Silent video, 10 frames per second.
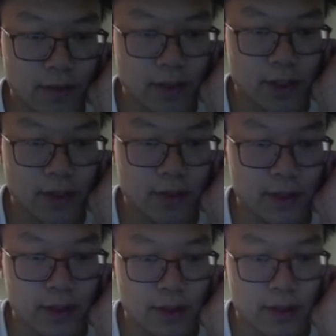of 100
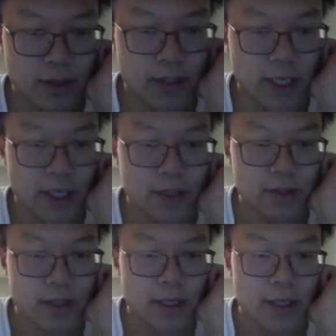is going to
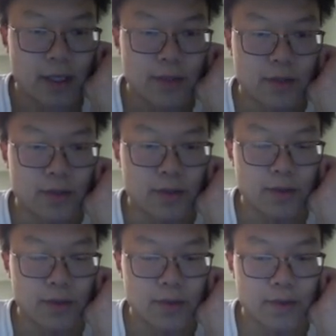change
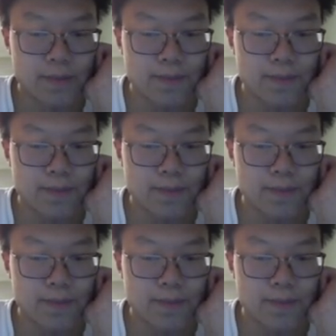to